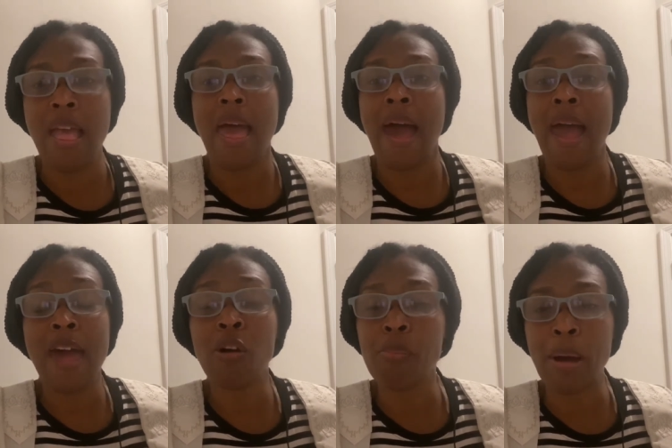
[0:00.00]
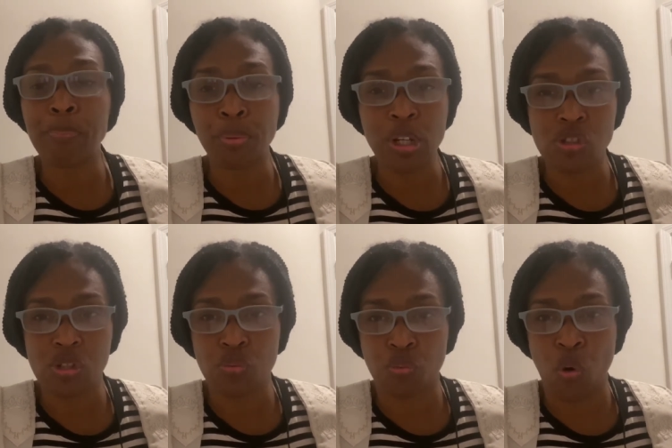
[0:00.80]
I had on my preacher's
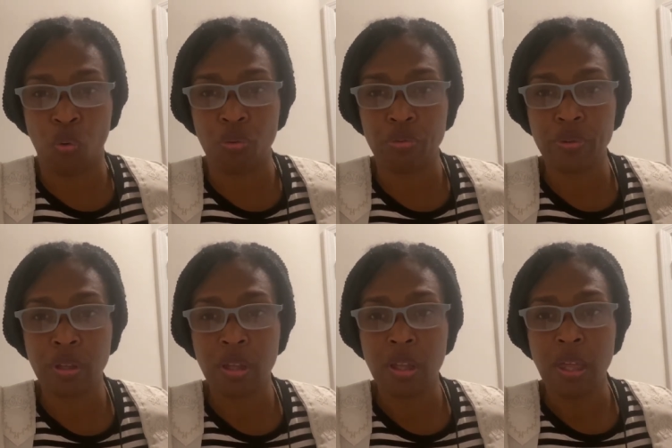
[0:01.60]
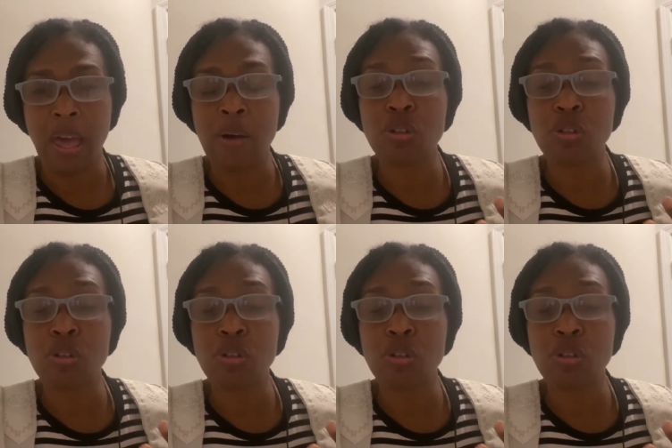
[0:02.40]
robe. I was